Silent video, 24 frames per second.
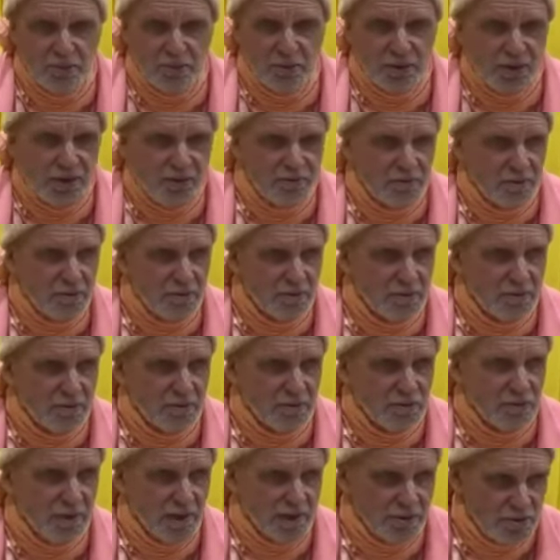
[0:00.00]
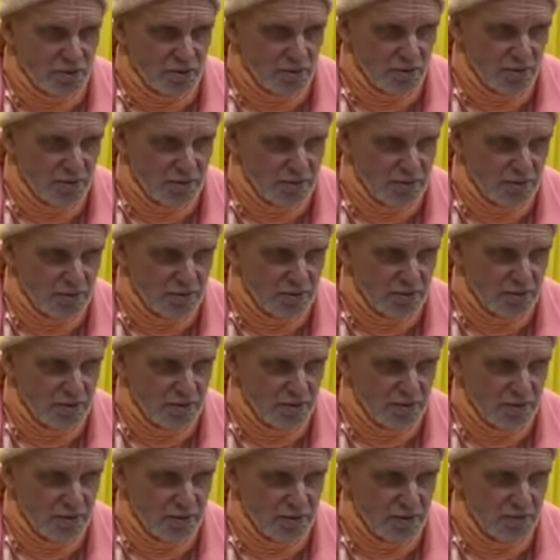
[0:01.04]
We never transgress
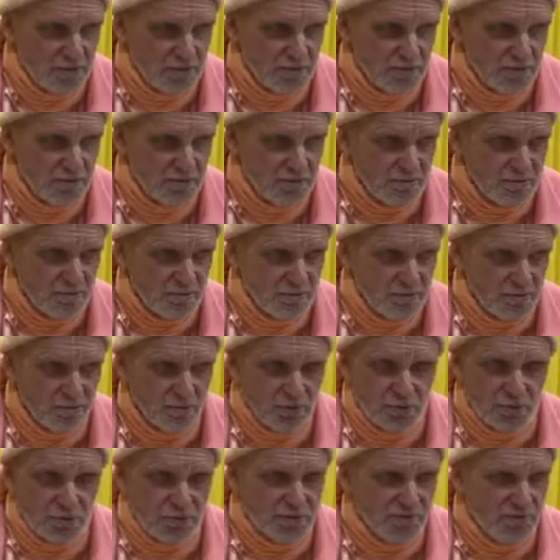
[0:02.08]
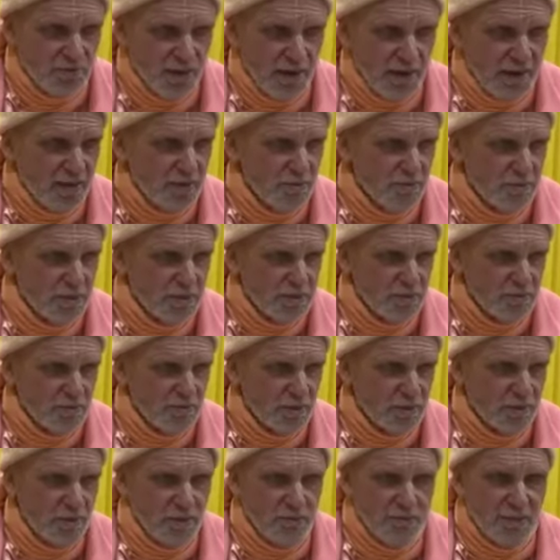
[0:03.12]
these rules for any reason.
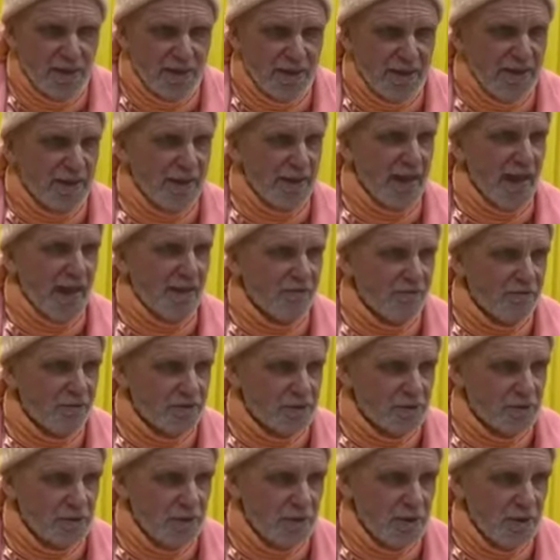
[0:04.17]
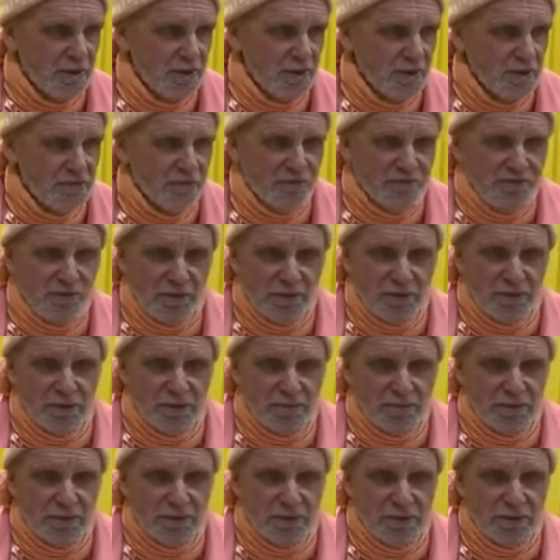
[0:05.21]
We're not making an effort to follow
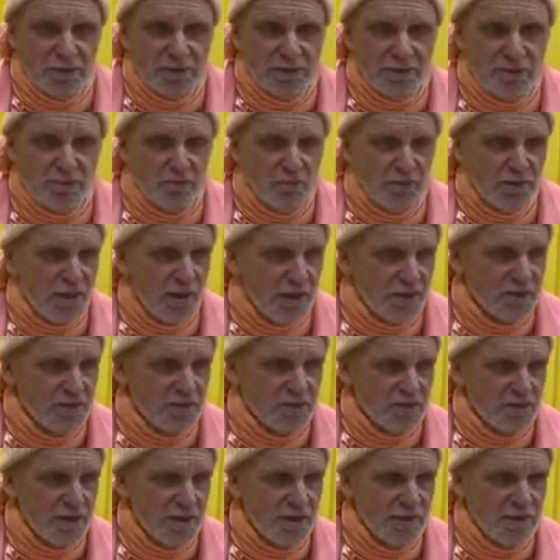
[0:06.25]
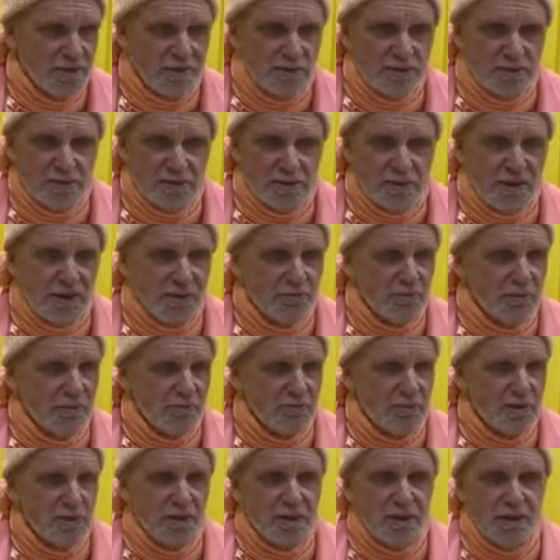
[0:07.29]
them. It's just we understand this is
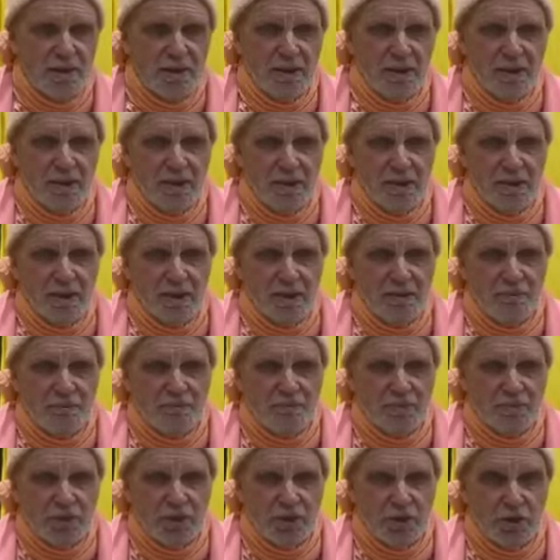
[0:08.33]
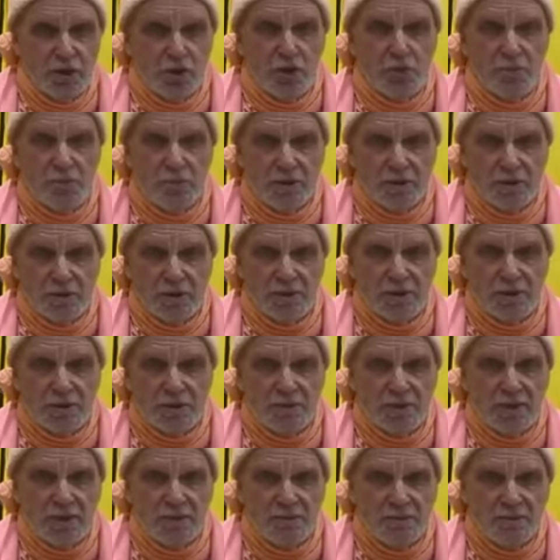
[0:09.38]
keeping me human. This
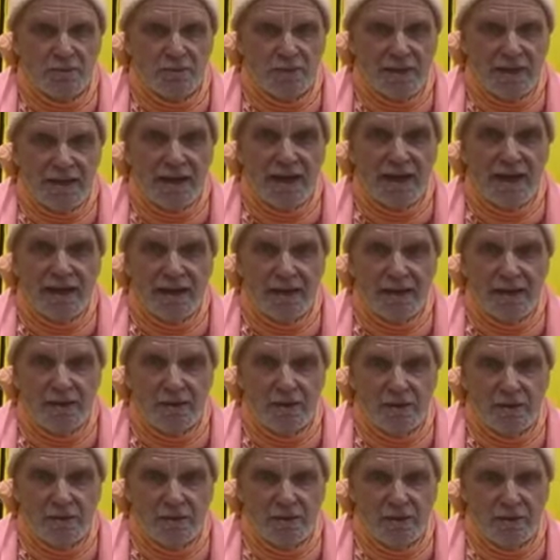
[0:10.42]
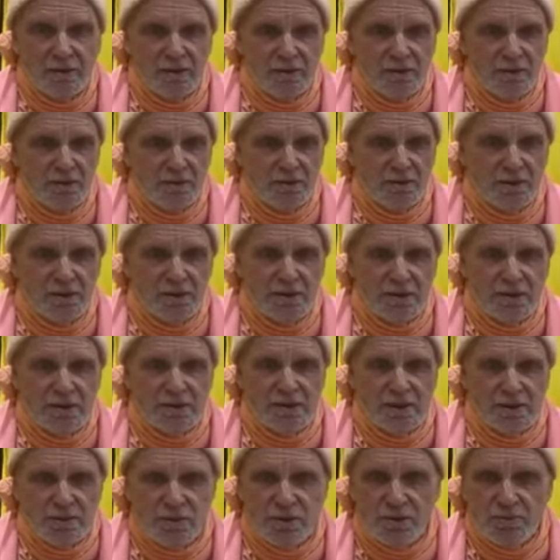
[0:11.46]
is keeping me clean.
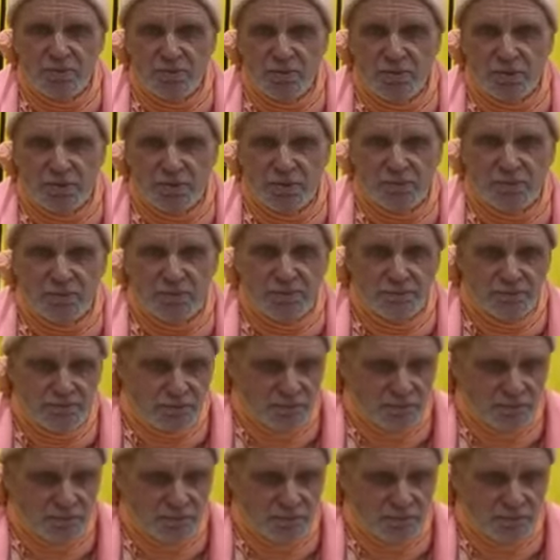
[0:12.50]
These are supportive.